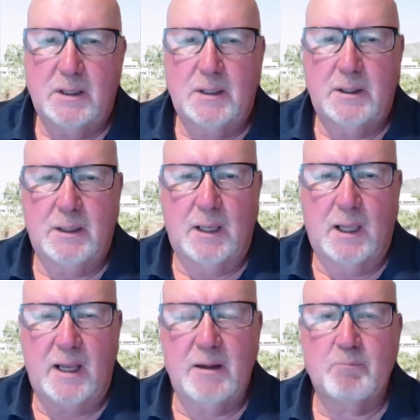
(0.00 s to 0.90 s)

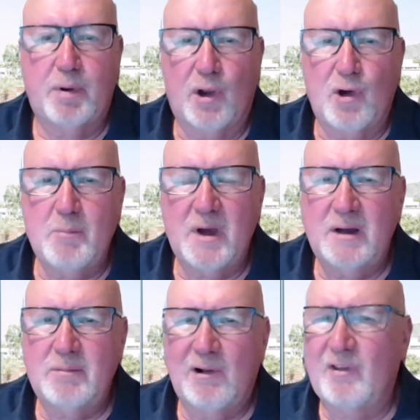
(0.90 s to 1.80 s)
late
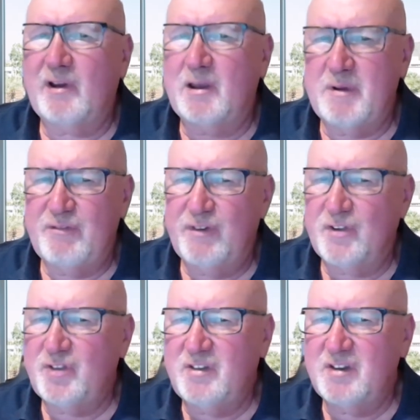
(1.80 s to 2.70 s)
bloomer, although it can be
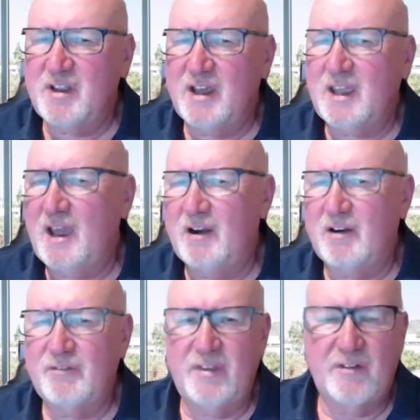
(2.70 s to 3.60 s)
fussy to take care
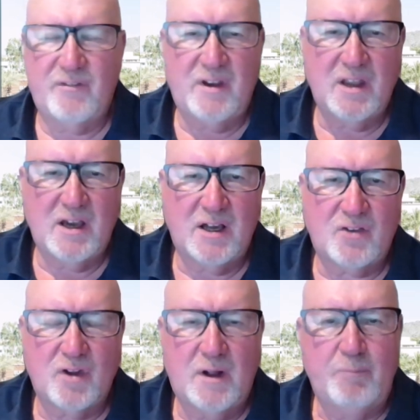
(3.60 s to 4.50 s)
of in the
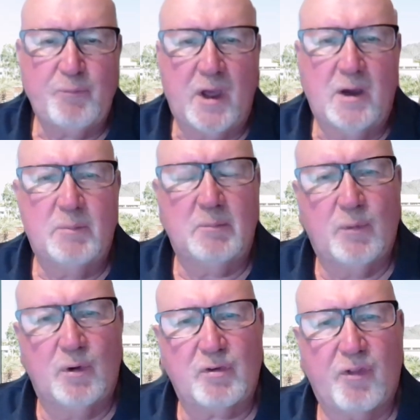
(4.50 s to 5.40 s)
vineyards. But
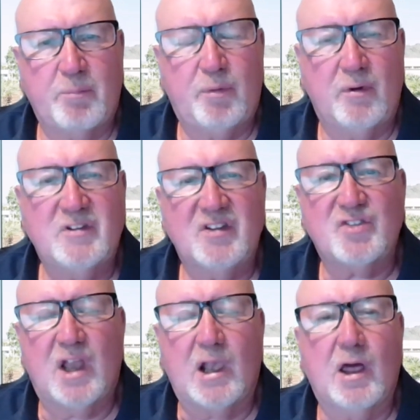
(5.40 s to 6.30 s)
more to the point, it's
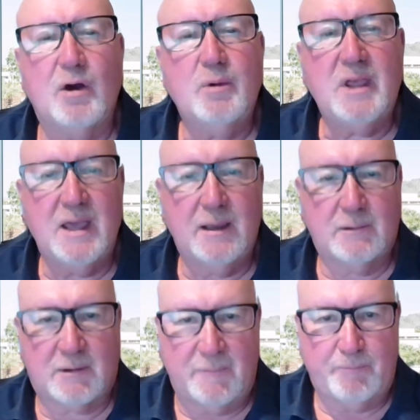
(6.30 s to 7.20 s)
a low
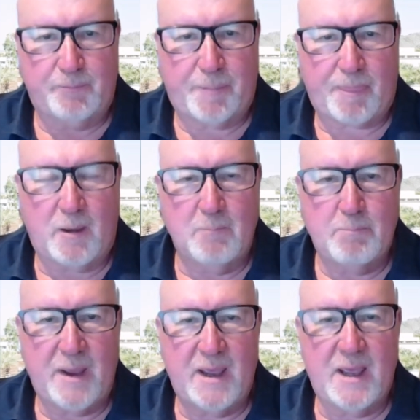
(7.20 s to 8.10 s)
yielder
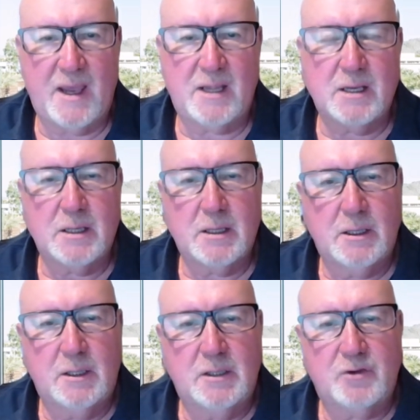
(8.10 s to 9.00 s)
compared
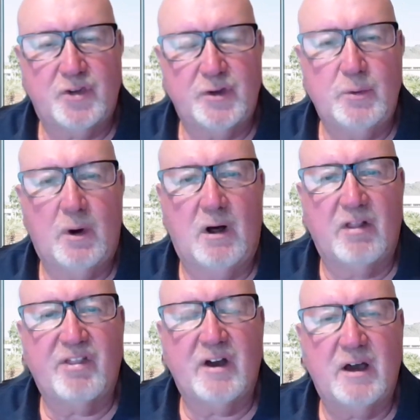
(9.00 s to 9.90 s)
to
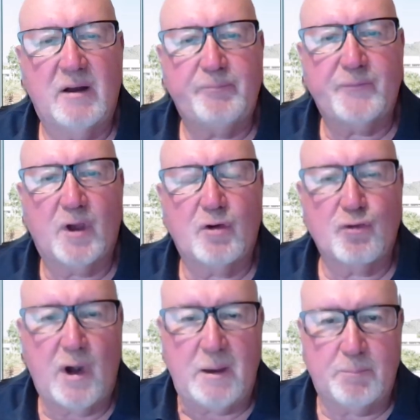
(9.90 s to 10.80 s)
other
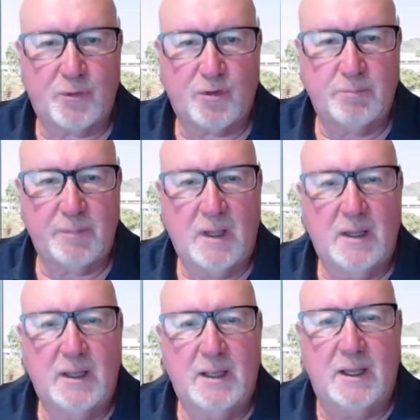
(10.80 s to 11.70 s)
grapes
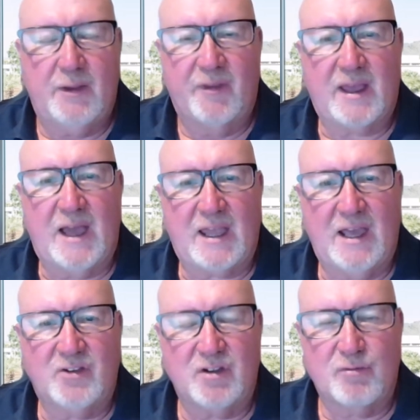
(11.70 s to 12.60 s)
in the
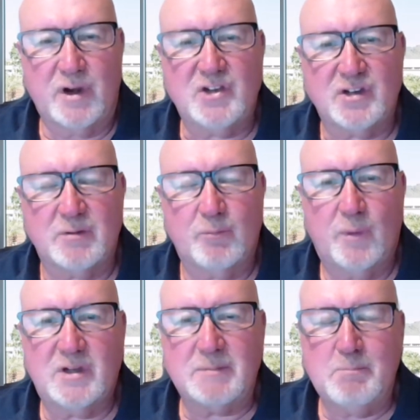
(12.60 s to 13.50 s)
Kakheti region,
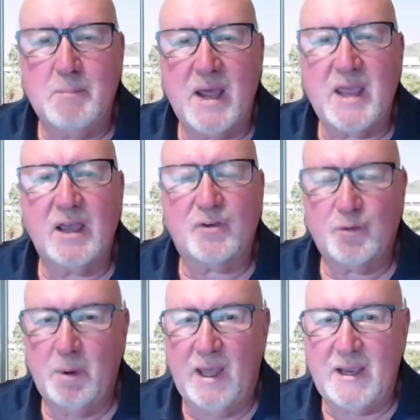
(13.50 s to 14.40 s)
which may
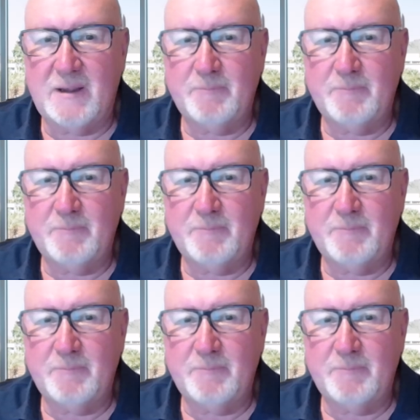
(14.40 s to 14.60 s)
explain